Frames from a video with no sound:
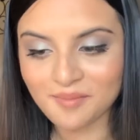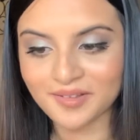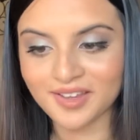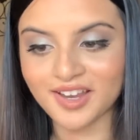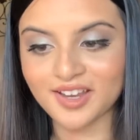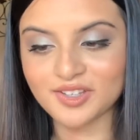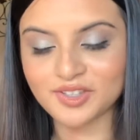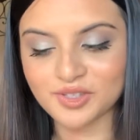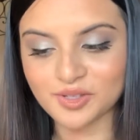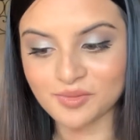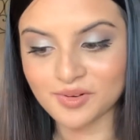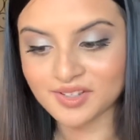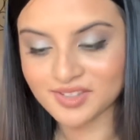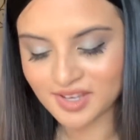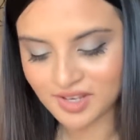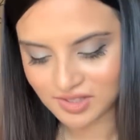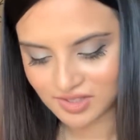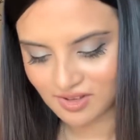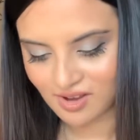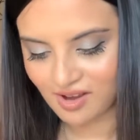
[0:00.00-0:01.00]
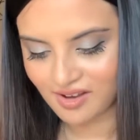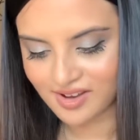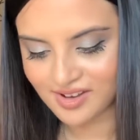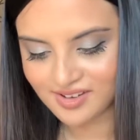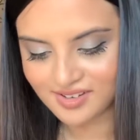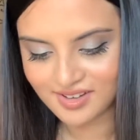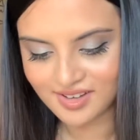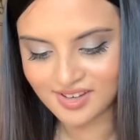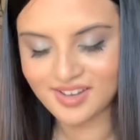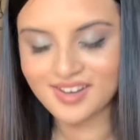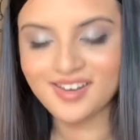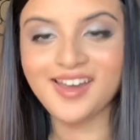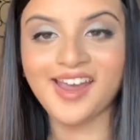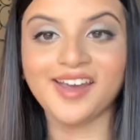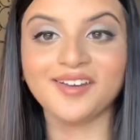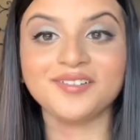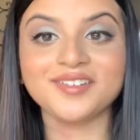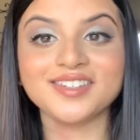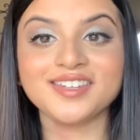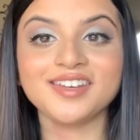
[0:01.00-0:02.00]
Like, as soon as I saw it, I
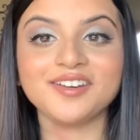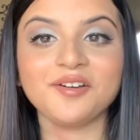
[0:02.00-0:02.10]
was like,